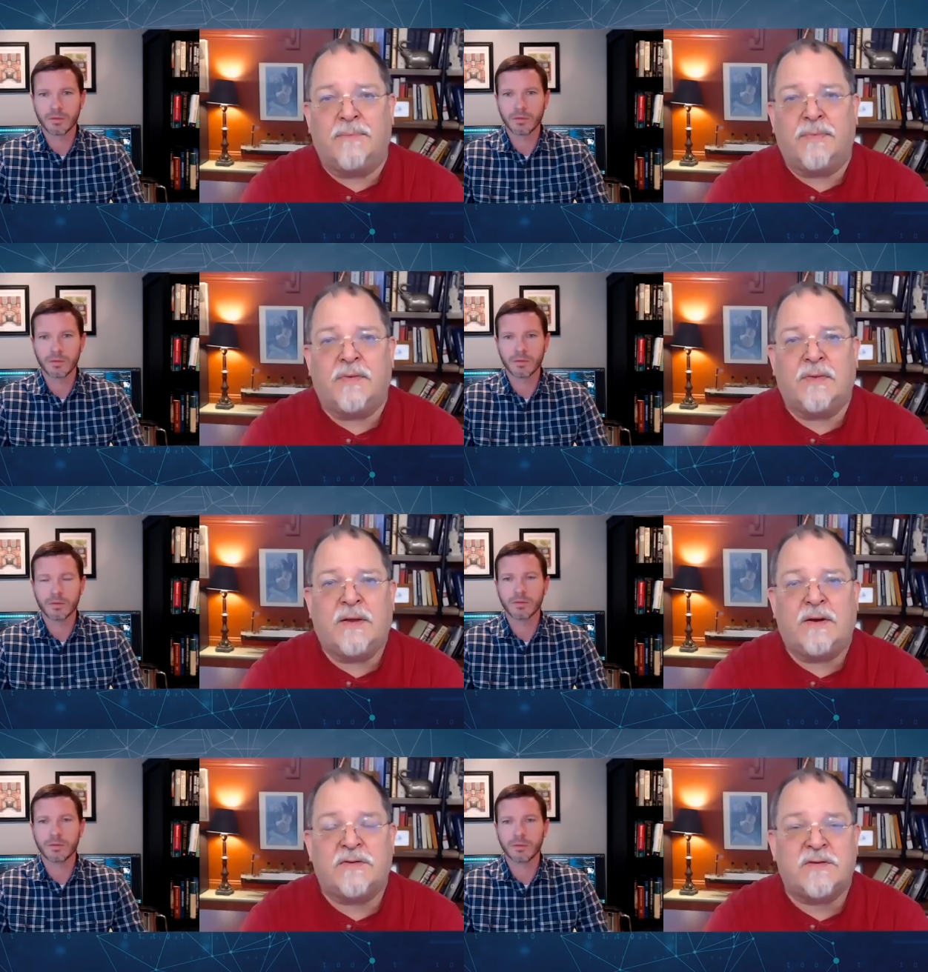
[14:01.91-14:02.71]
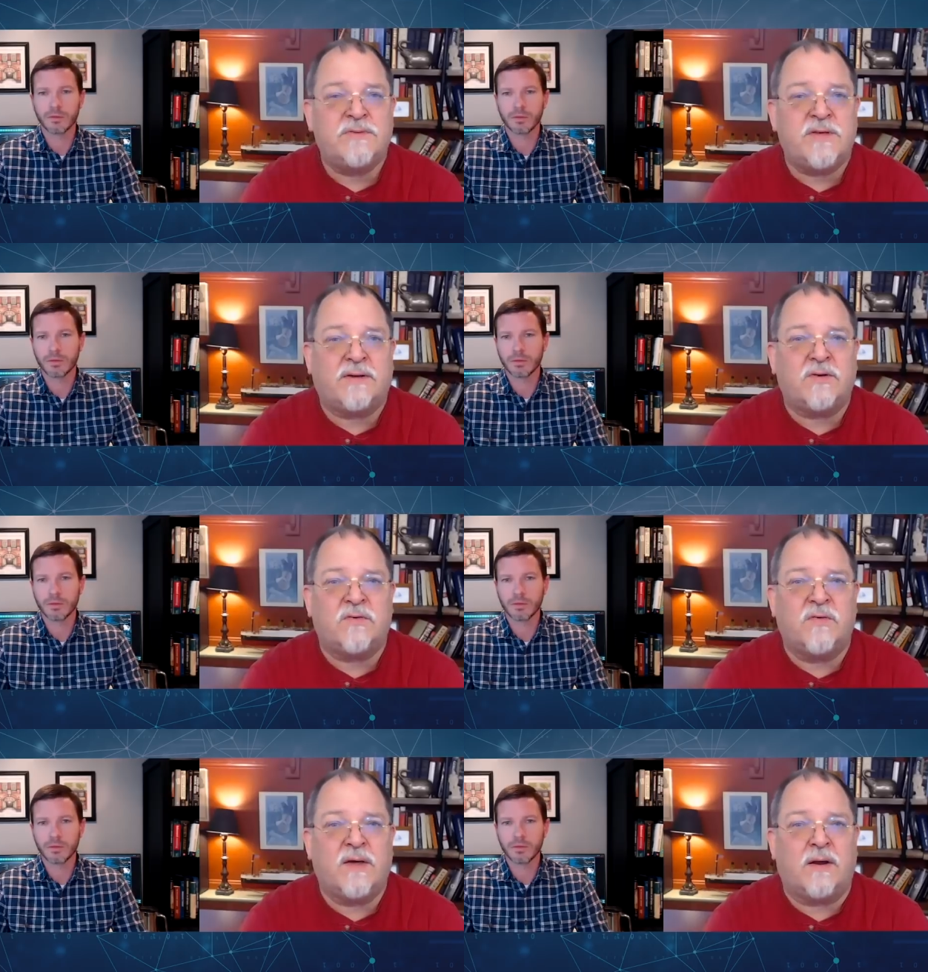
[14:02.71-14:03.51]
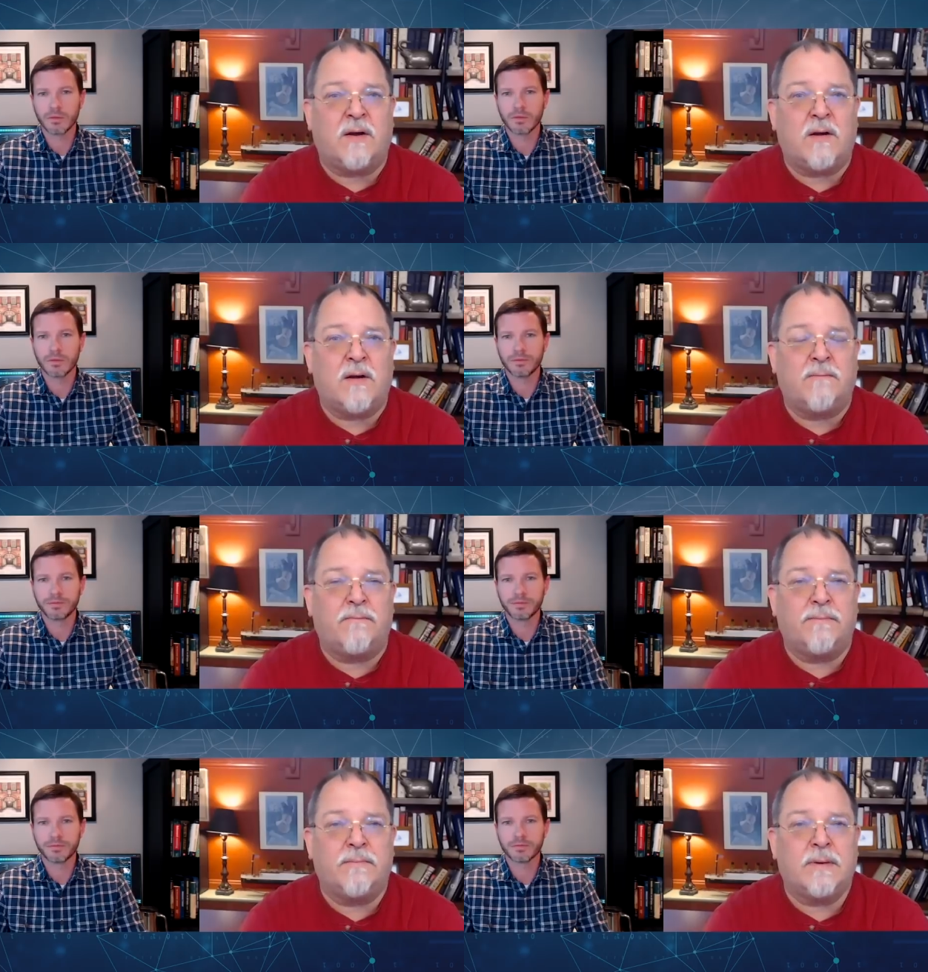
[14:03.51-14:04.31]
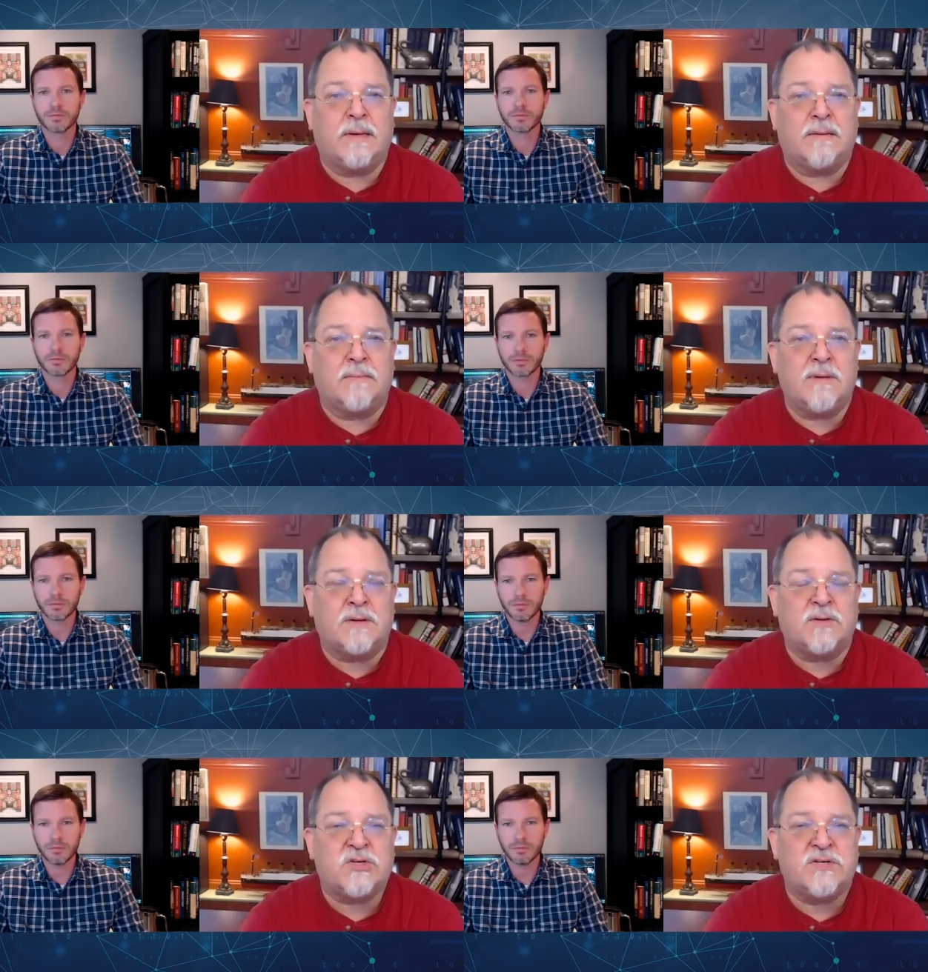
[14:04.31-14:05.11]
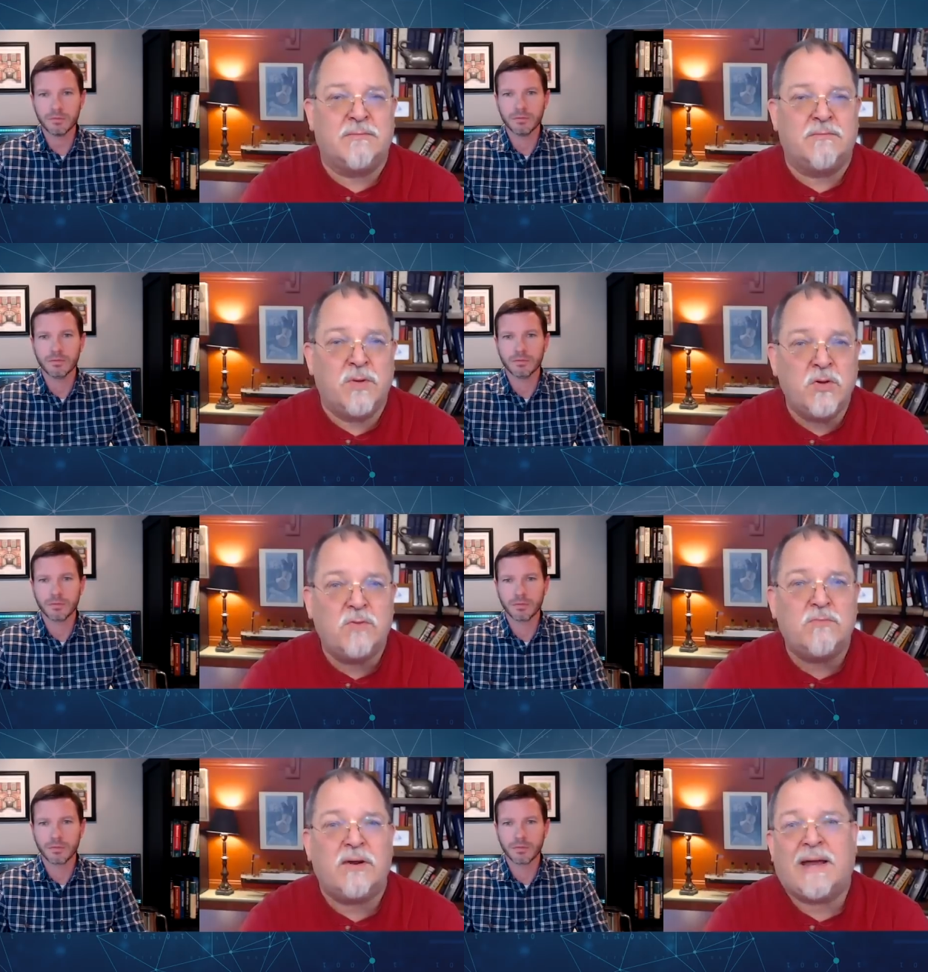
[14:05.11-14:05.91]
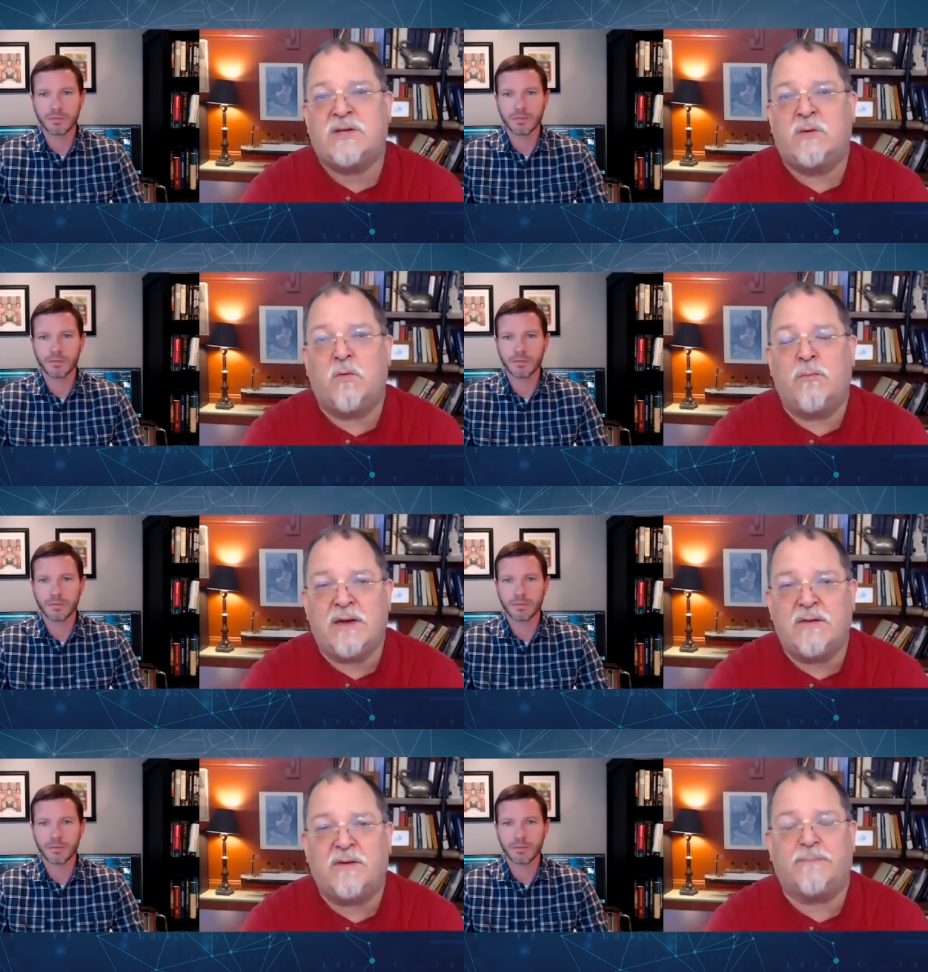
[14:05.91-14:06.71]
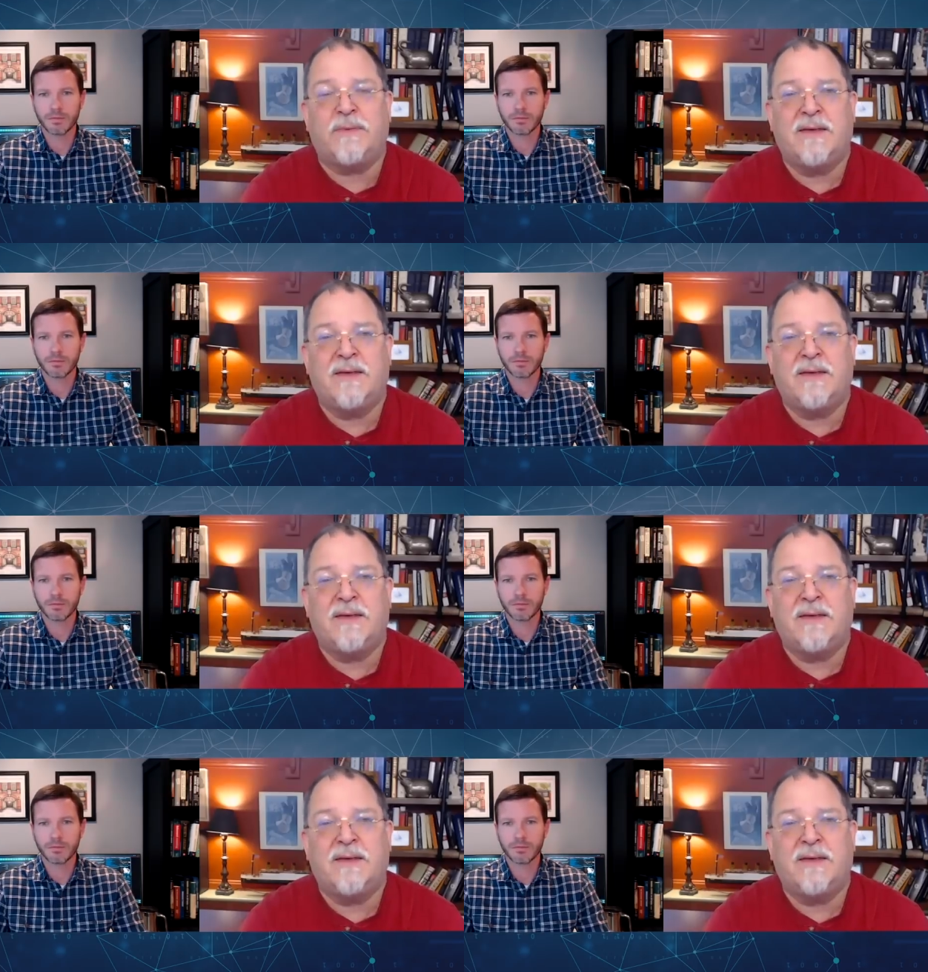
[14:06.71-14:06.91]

Speaker 1: um, there are some sectors that are uh, not just immune, but actually will benefit.